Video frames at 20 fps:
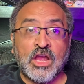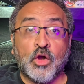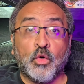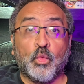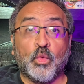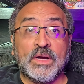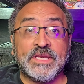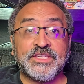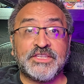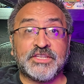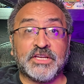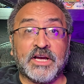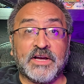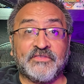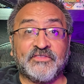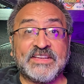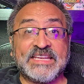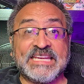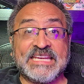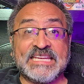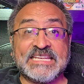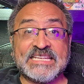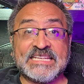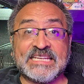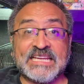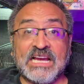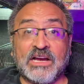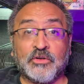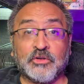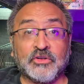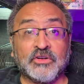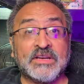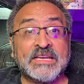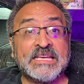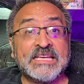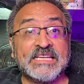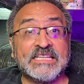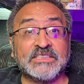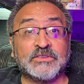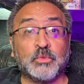One tough keyed encounter
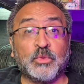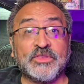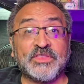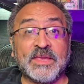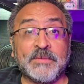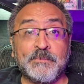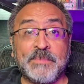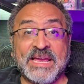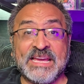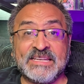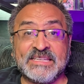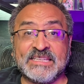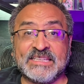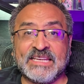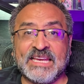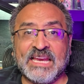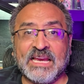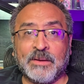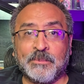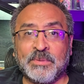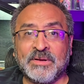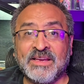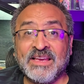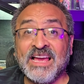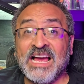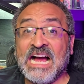is with a bandit camp.